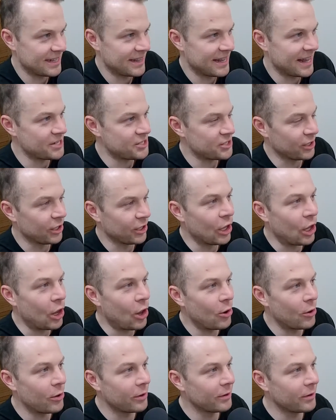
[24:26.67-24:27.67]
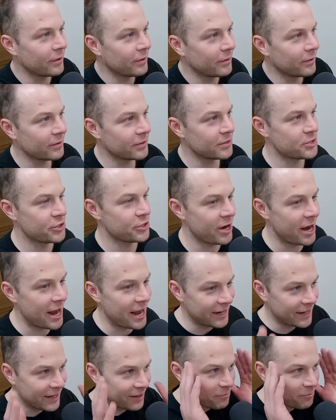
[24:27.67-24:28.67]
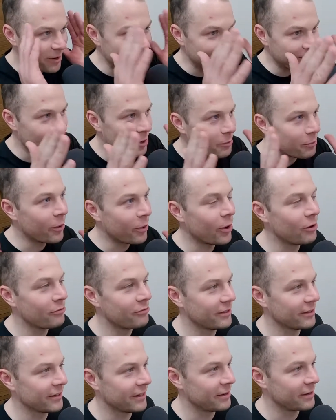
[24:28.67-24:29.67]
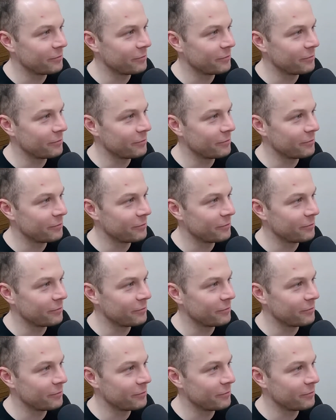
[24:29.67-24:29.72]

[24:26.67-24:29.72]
in that Geelong trading window perfectly.